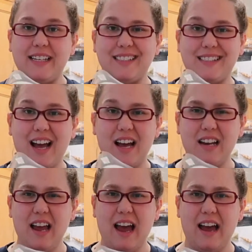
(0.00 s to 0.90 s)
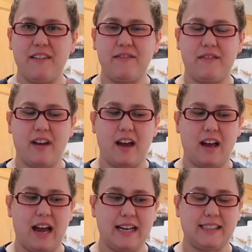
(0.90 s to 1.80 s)
and it's kind of
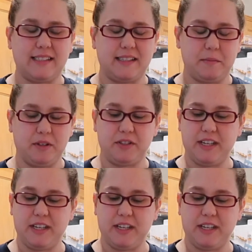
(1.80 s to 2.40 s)
has a similar